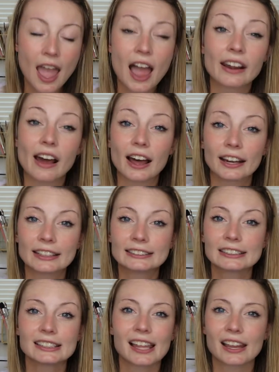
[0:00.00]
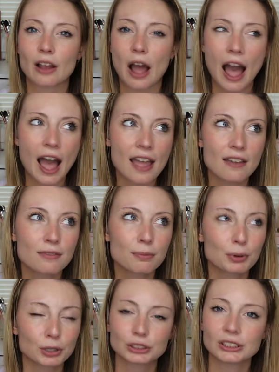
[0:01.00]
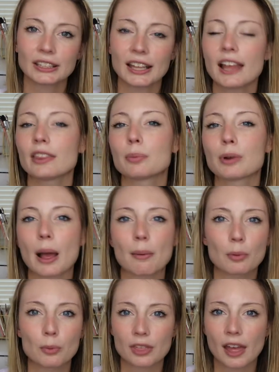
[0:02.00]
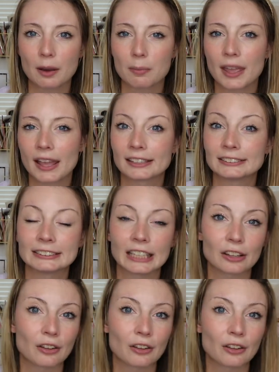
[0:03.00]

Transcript: And honestly, like I've personally had the problem with headbands